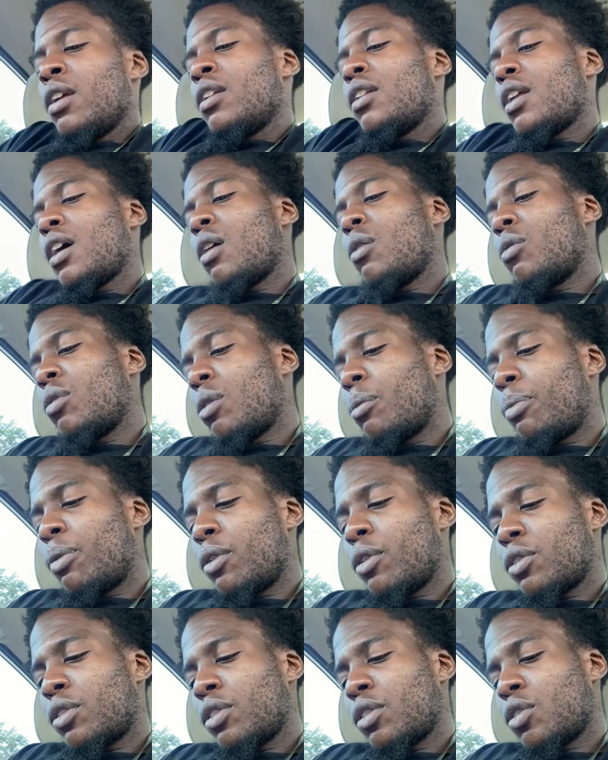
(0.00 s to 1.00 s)
Not one
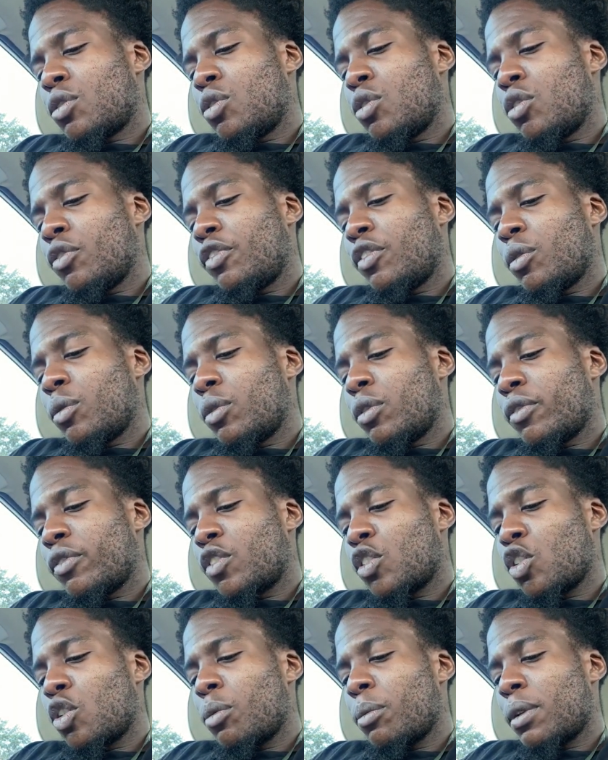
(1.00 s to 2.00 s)
person in Kufa would have
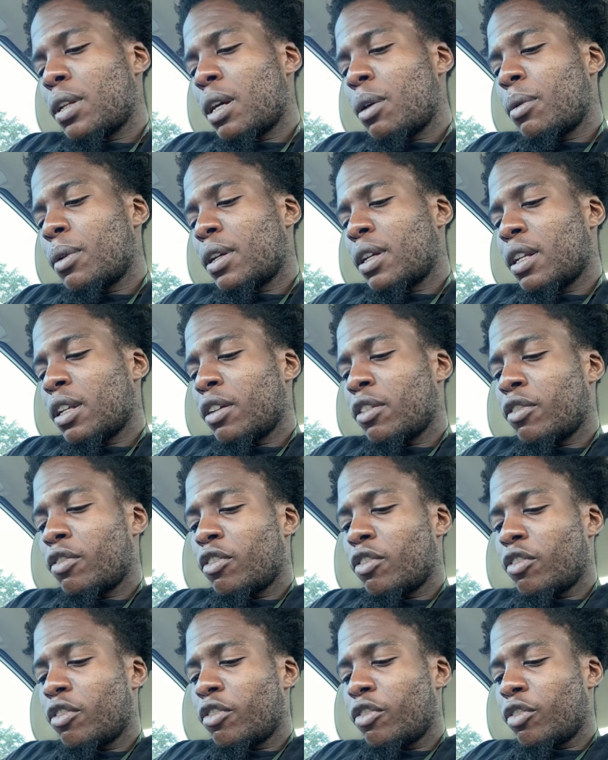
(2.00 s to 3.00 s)
told me that we can
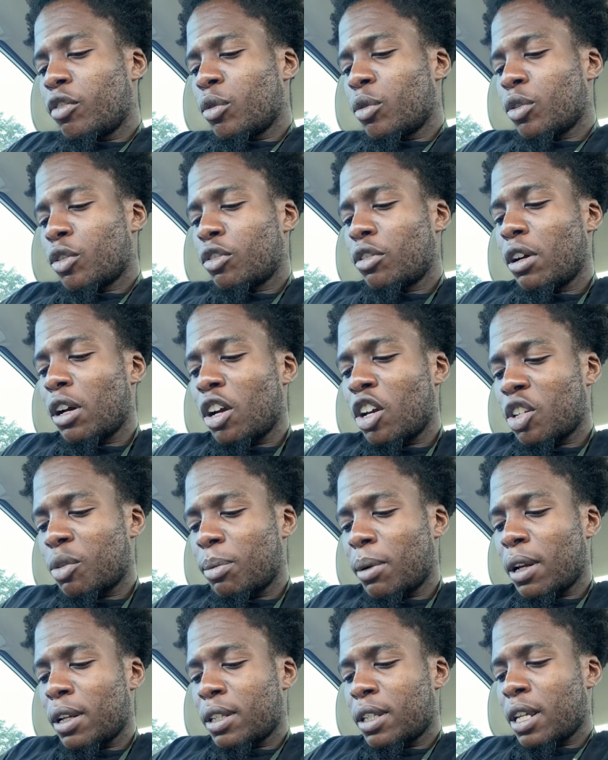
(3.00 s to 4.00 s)
influence crowds
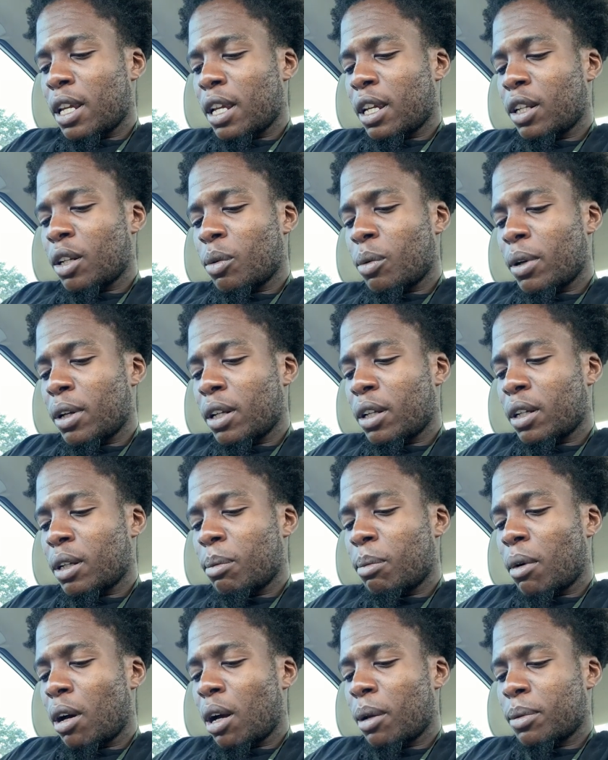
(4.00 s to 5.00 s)
by taking away the
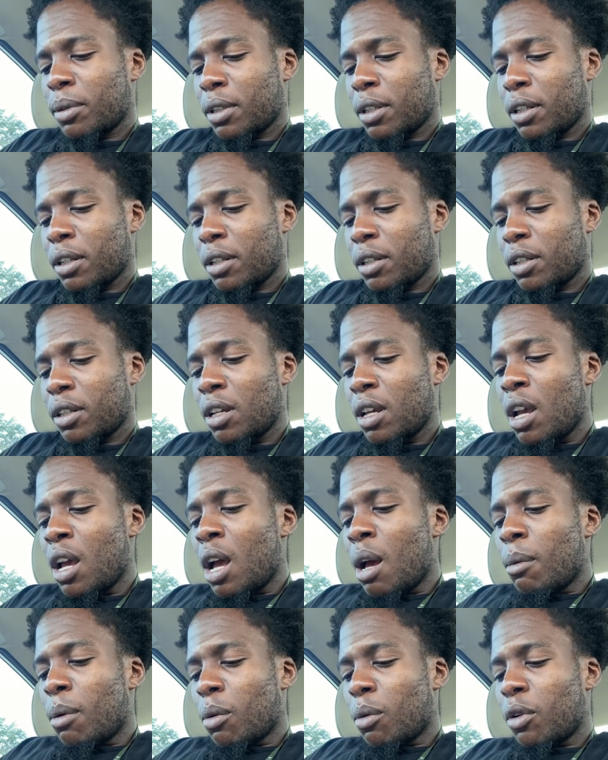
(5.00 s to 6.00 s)
kebab stands.
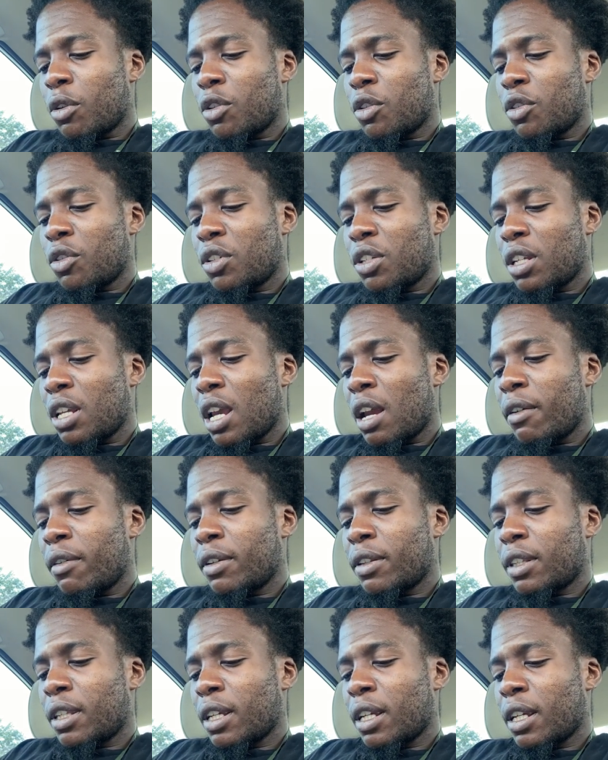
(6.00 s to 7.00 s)
But once you see
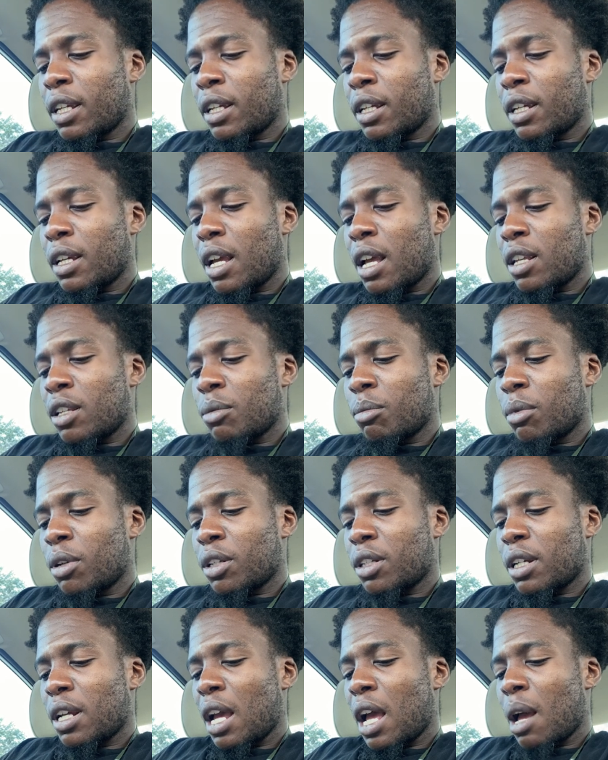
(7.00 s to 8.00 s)
everything as a
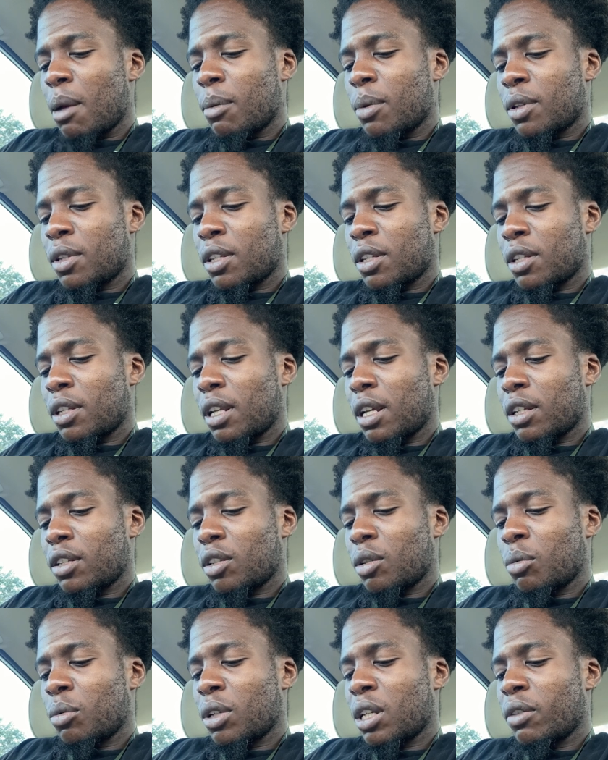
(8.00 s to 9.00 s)
bunch of habits, it's like
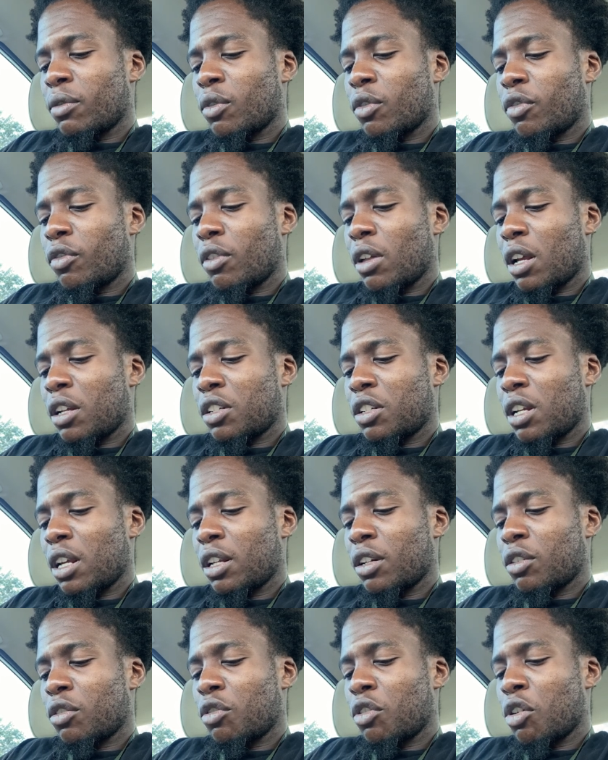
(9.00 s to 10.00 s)
someone gave you a flashlight
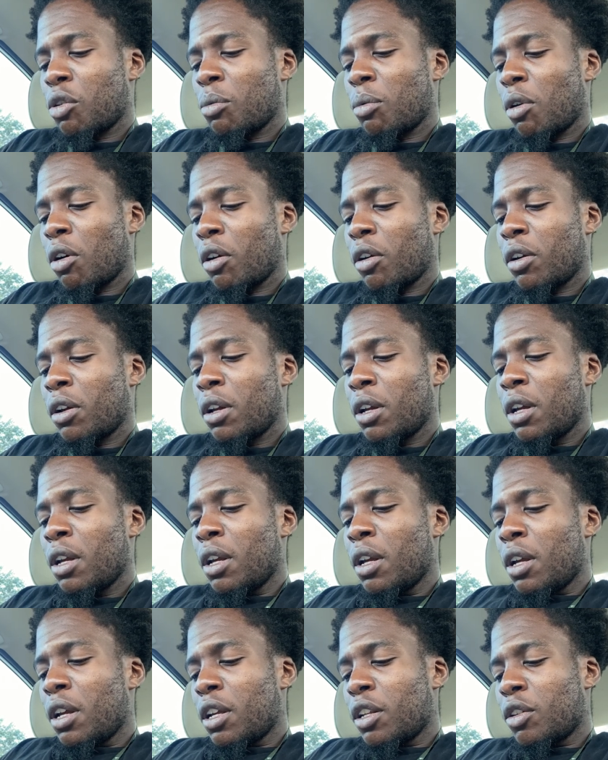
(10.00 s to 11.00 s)
and a crowbar
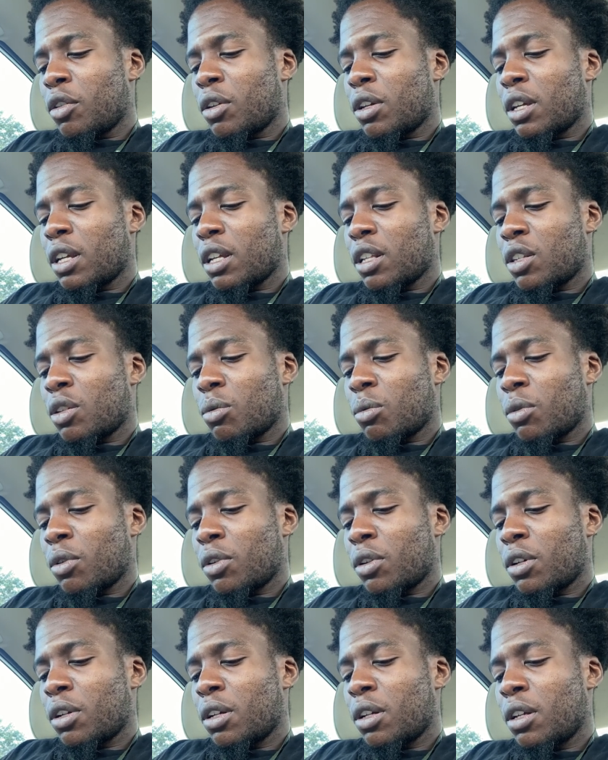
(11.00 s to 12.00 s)
and you can get to work.